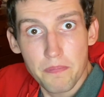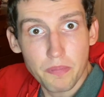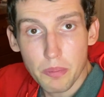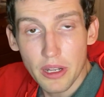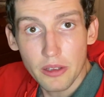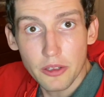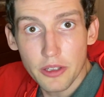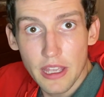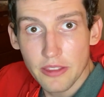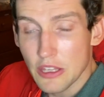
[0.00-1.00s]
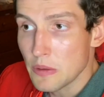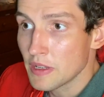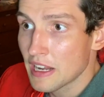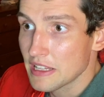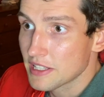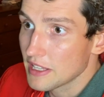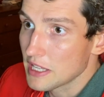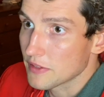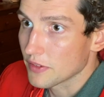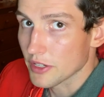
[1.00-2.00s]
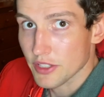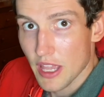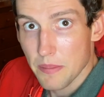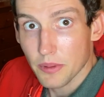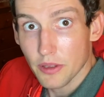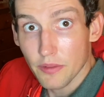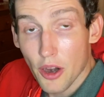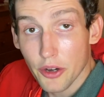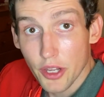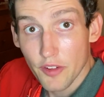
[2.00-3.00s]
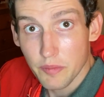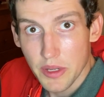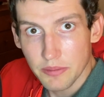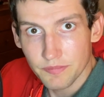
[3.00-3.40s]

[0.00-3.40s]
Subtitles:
But look at the United States, for example, our government.